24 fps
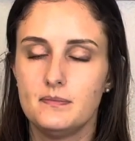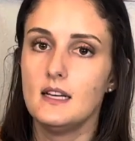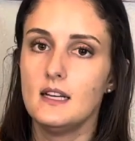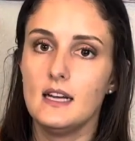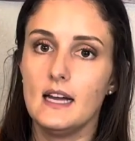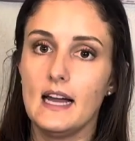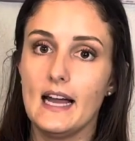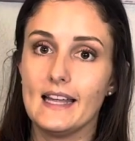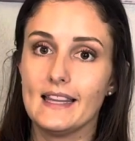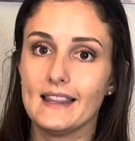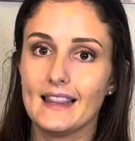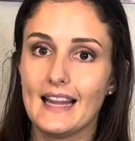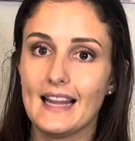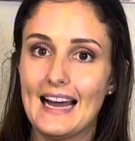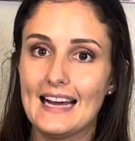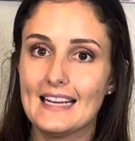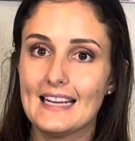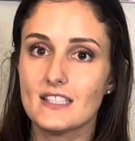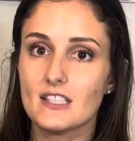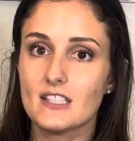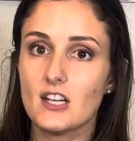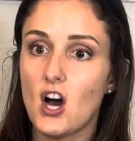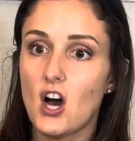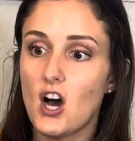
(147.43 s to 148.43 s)
And last
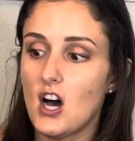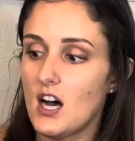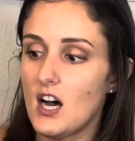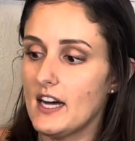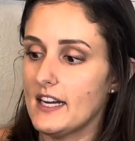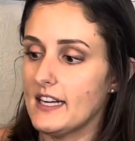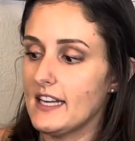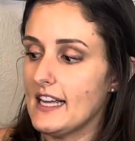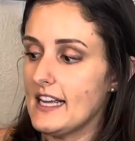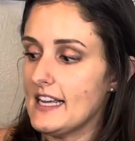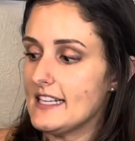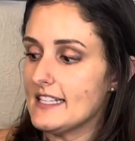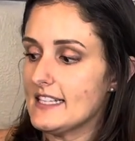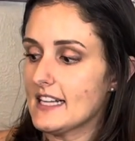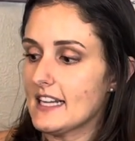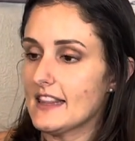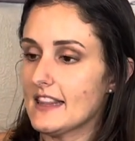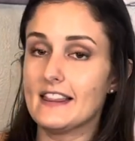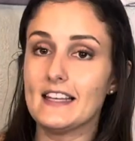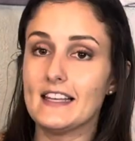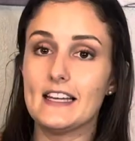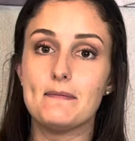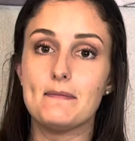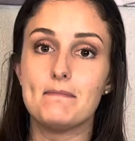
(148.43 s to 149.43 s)
con is
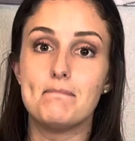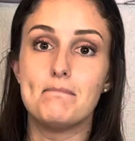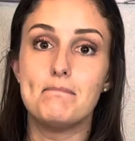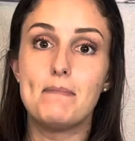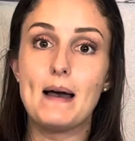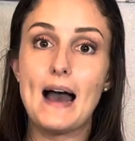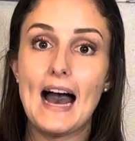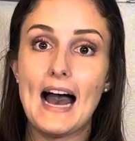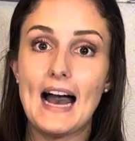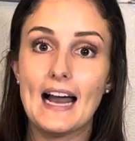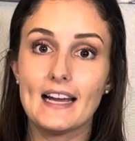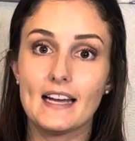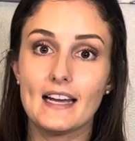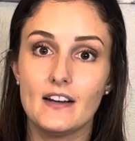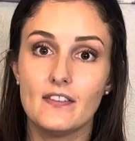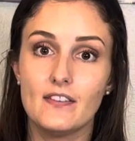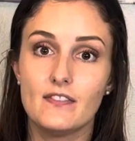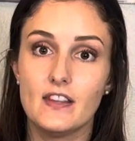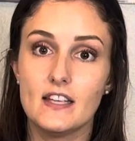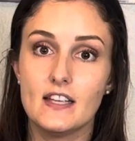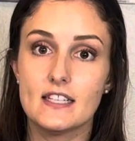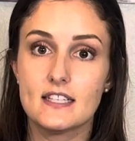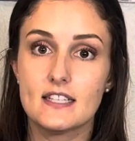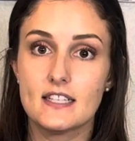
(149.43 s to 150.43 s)
the back of
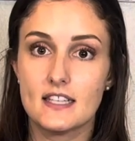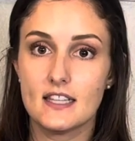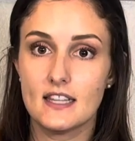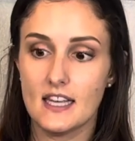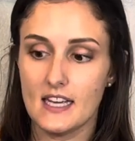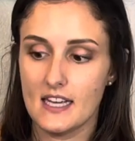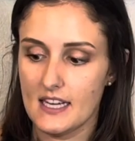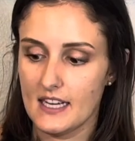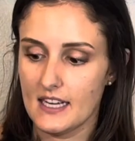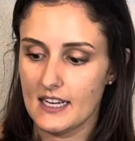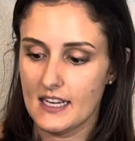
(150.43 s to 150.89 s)
this thing